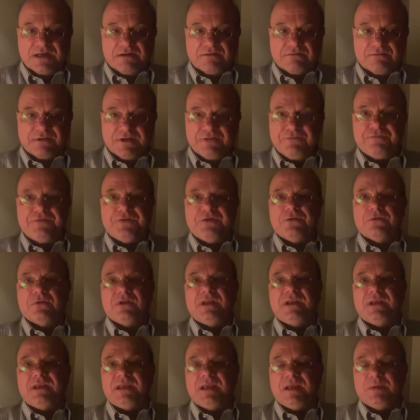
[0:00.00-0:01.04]

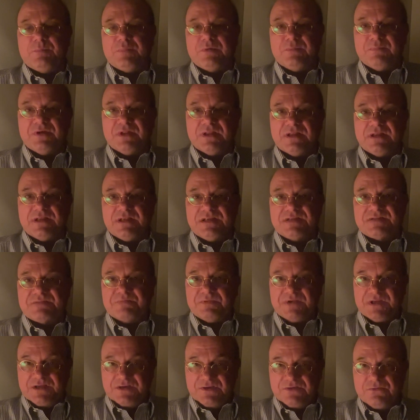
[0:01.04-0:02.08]
refueling capabilities
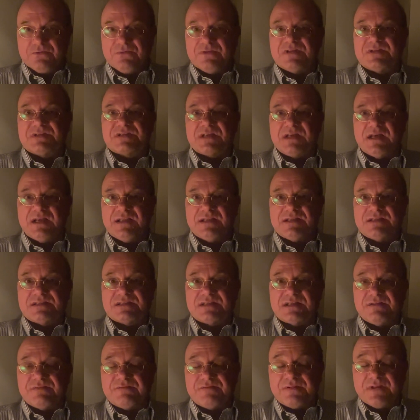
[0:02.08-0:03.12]
when you do this kind of
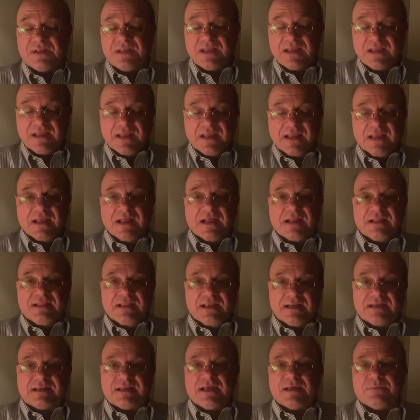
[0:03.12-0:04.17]
stuff.
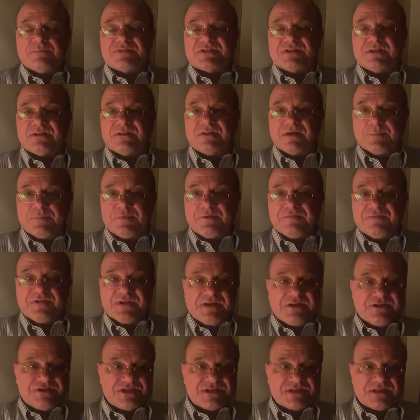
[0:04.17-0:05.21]
That comes on top of it.
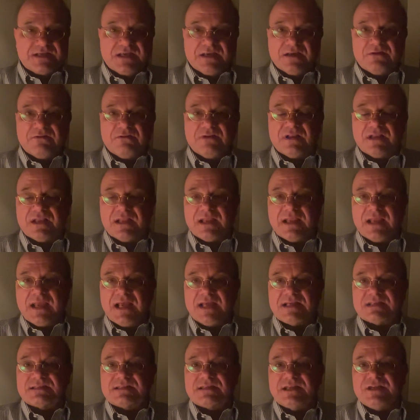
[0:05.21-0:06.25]
You just can't go to the
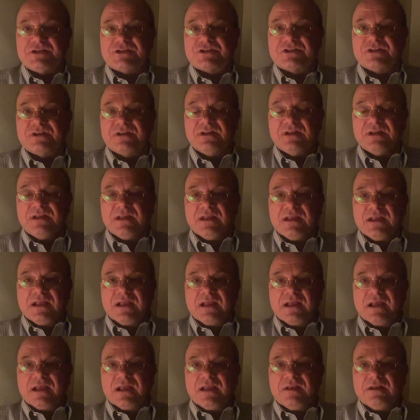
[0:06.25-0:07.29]
gas station
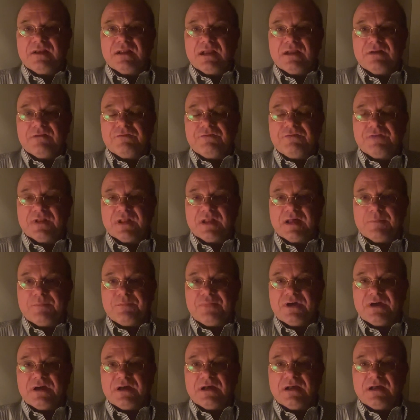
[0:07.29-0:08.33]
and fill up
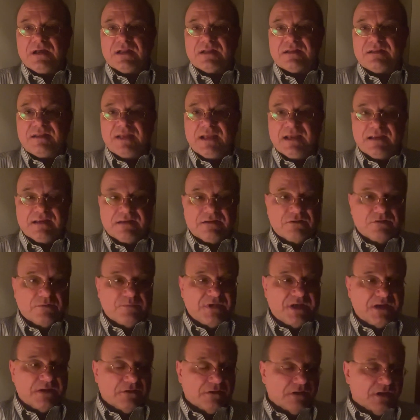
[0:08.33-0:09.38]
a tank, no
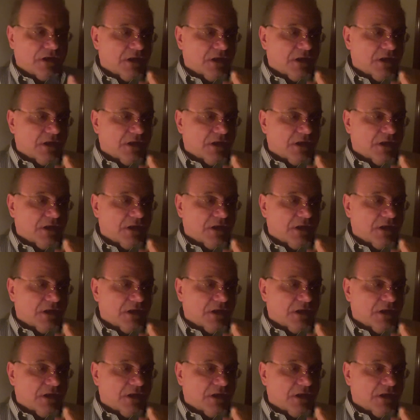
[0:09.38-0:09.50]
matter